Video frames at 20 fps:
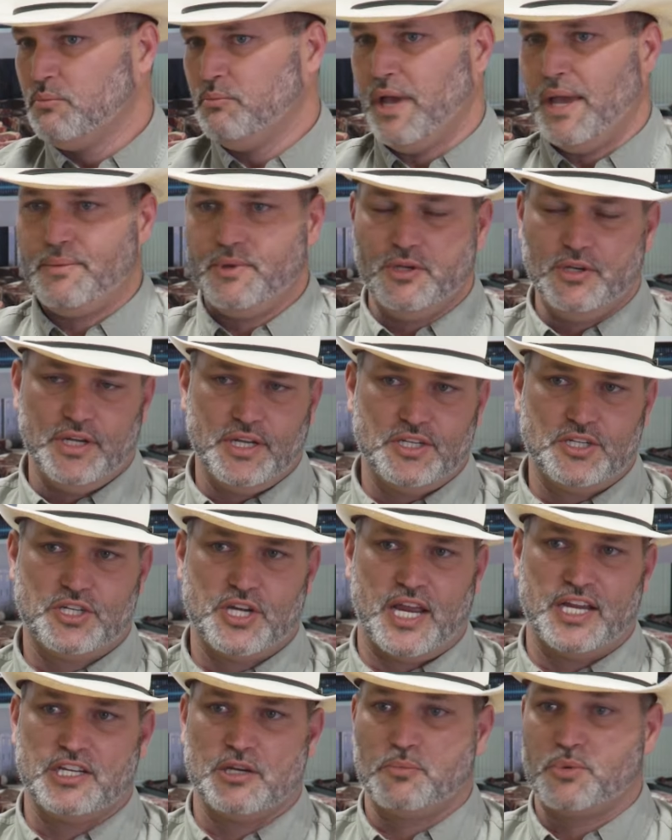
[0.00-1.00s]
maybe you need to
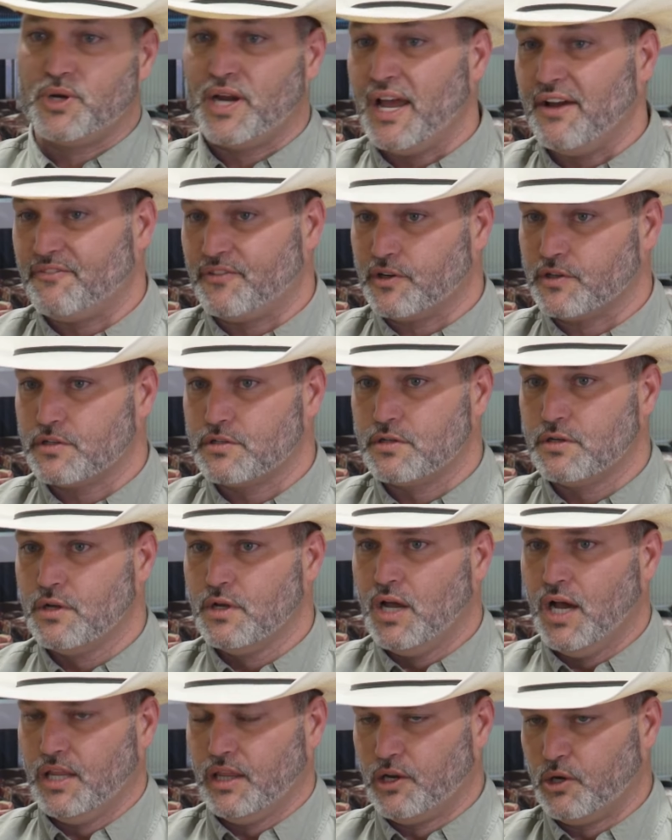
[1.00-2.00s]
change up your heifers
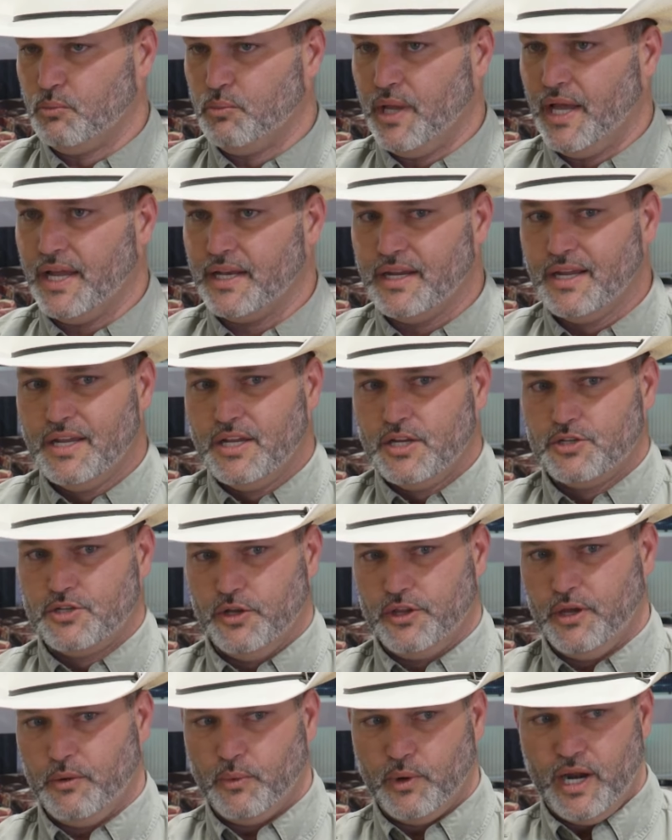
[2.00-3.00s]
a little bit
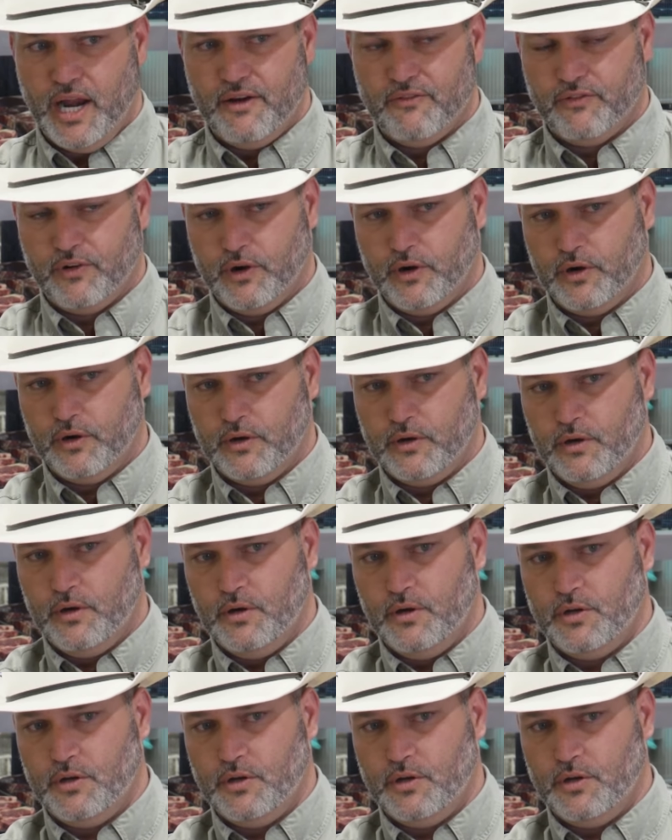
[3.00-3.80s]
so that whenever